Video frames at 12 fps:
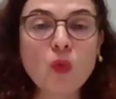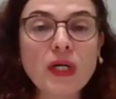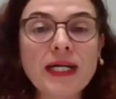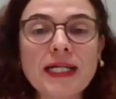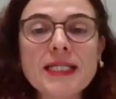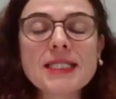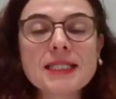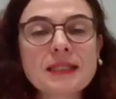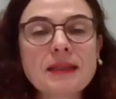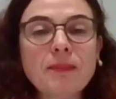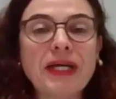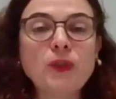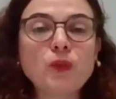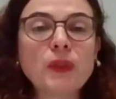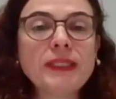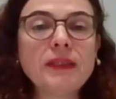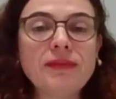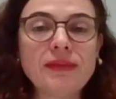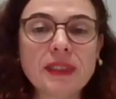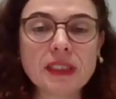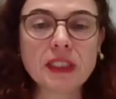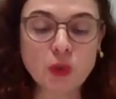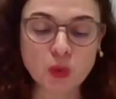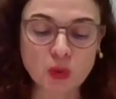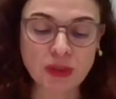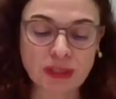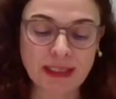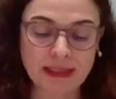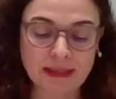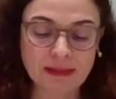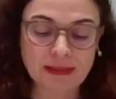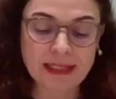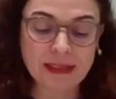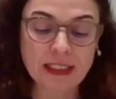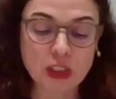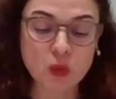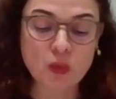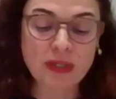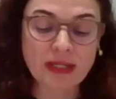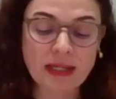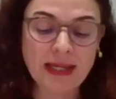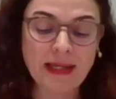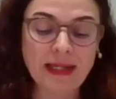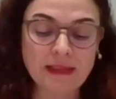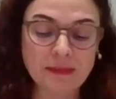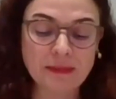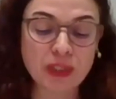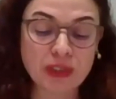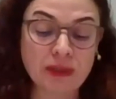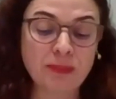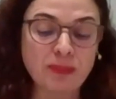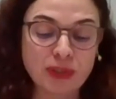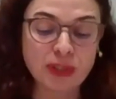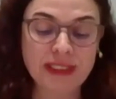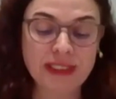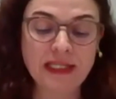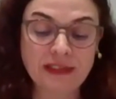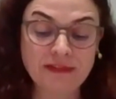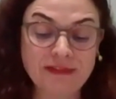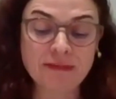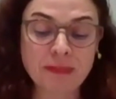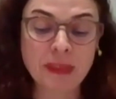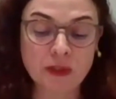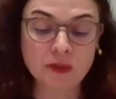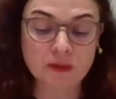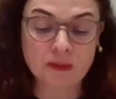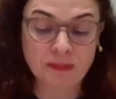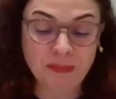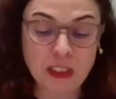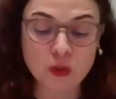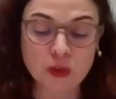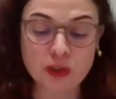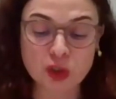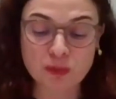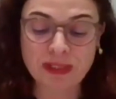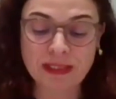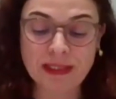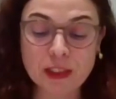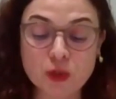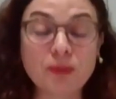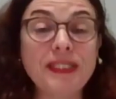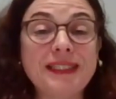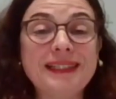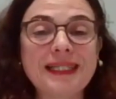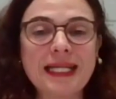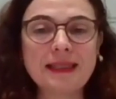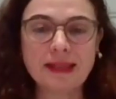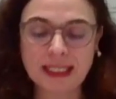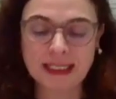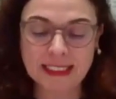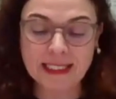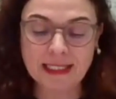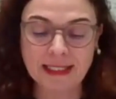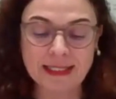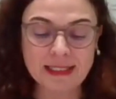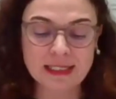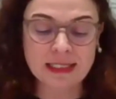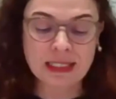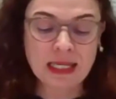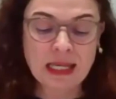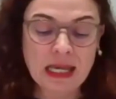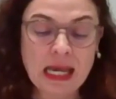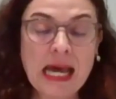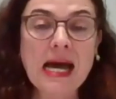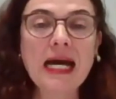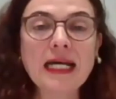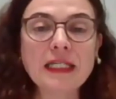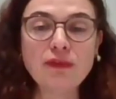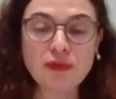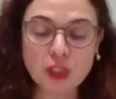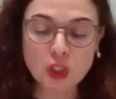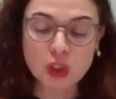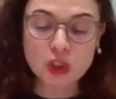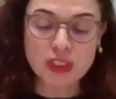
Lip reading: whereas by 2030 you would need at least 8.85 million tons per year to meet the RED III targets. And if you're